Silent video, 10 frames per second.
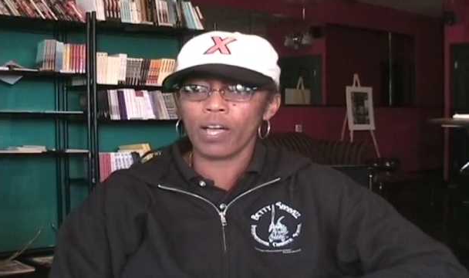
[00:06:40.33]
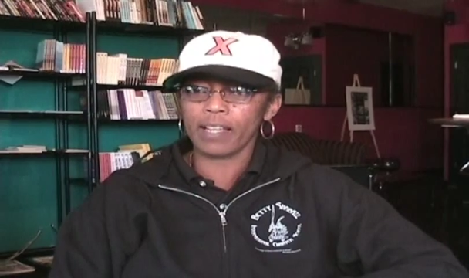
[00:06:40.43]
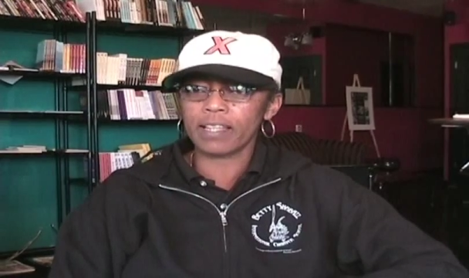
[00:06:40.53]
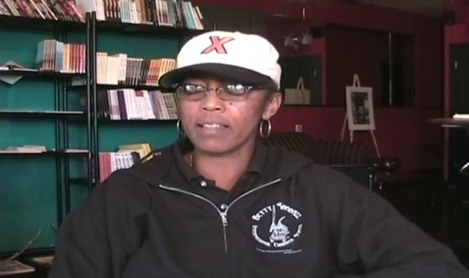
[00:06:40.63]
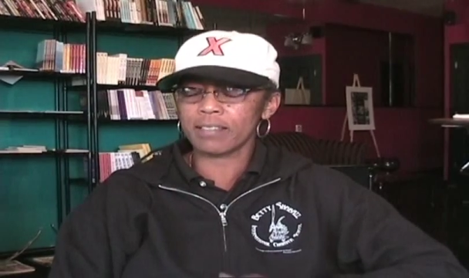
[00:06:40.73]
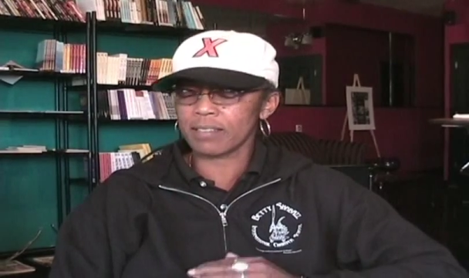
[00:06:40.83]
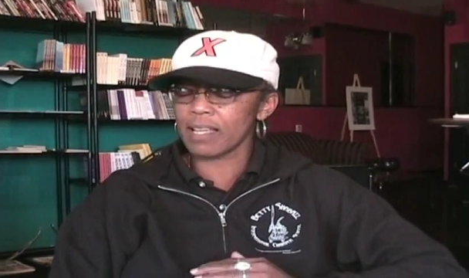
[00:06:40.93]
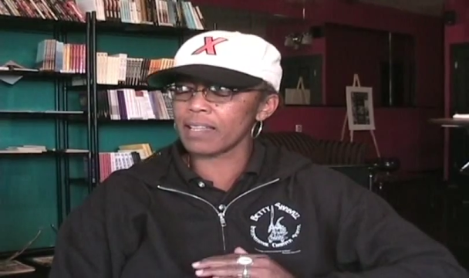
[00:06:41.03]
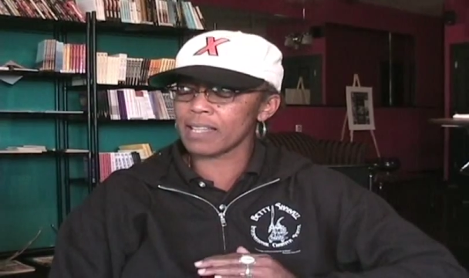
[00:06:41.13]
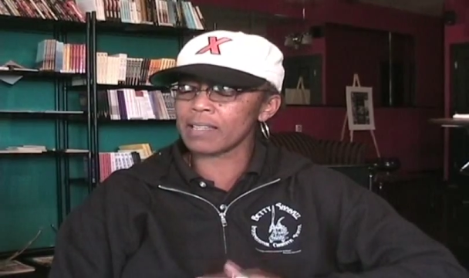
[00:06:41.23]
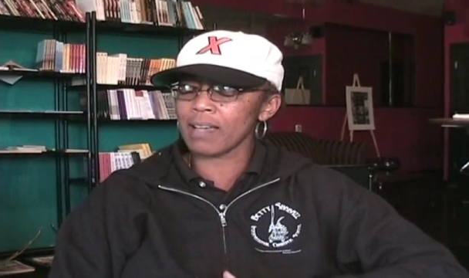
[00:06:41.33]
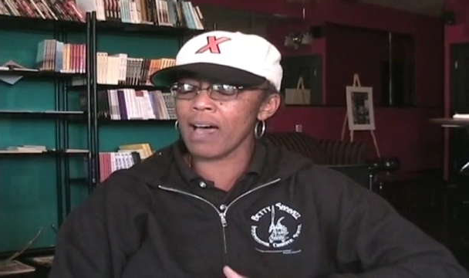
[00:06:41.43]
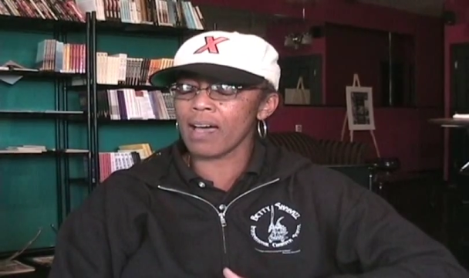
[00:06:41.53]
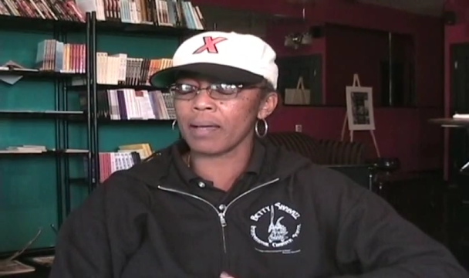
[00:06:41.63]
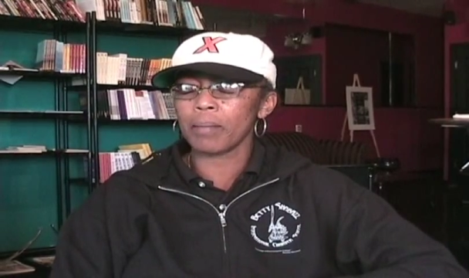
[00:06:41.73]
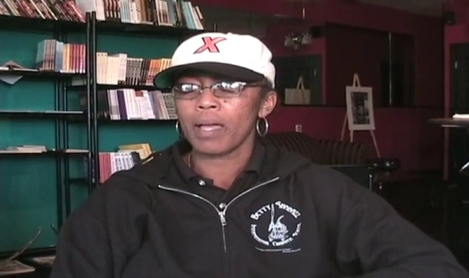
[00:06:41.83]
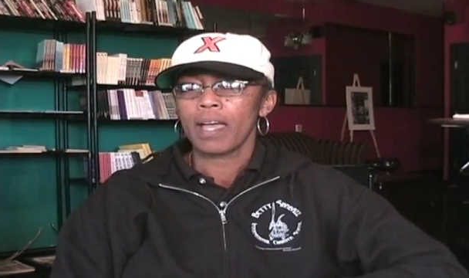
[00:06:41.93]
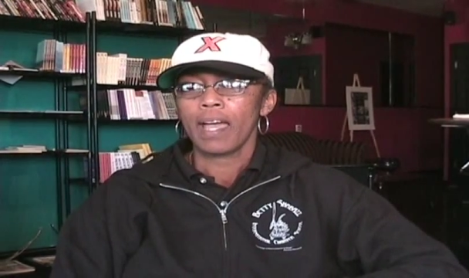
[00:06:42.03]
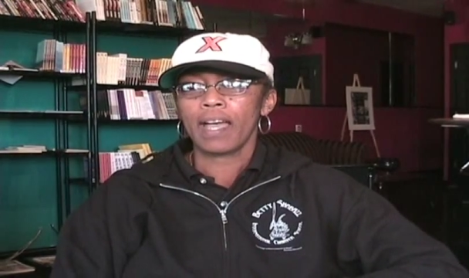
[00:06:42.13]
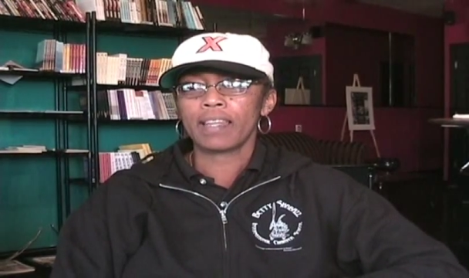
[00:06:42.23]
at that time.
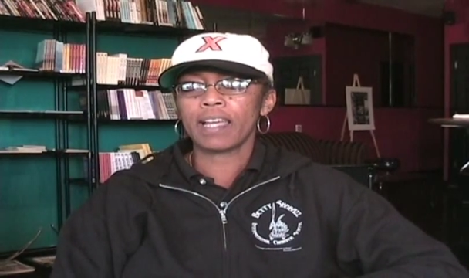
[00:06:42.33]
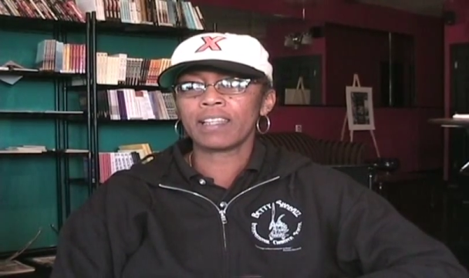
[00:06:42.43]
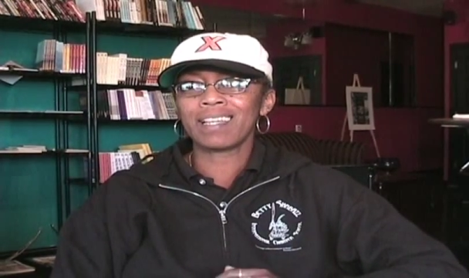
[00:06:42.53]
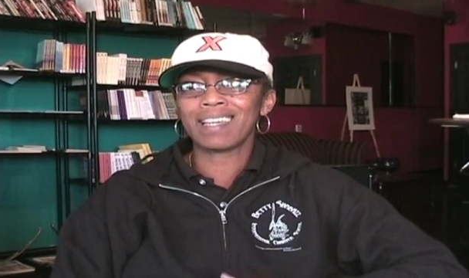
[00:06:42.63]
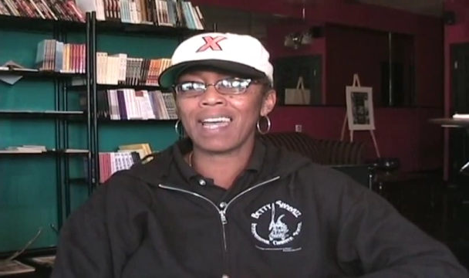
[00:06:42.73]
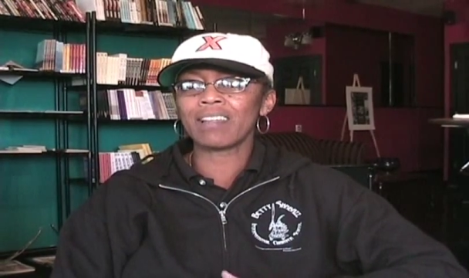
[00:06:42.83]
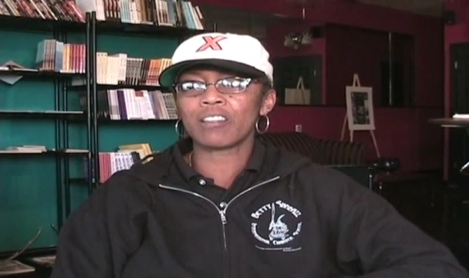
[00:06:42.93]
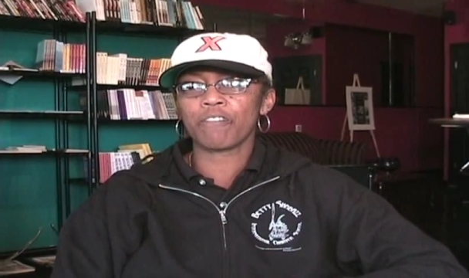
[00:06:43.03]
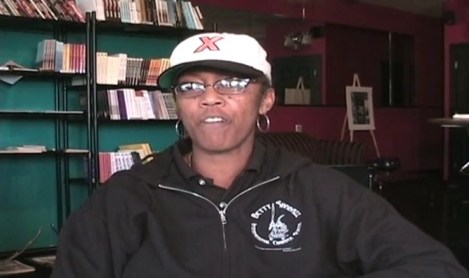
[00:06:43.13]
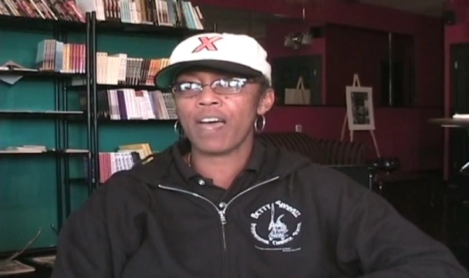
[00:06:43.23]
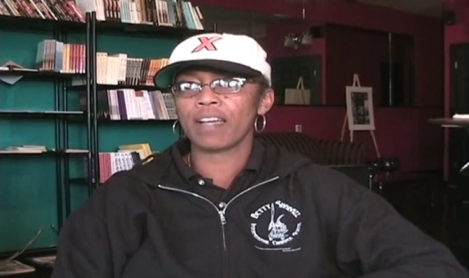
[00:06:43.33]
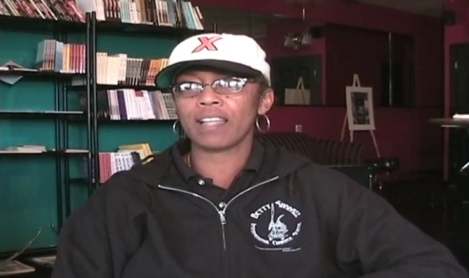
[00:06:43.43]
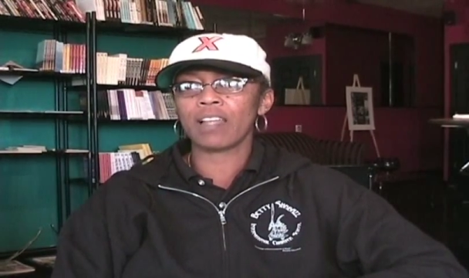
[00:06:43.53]
And they negate the fact,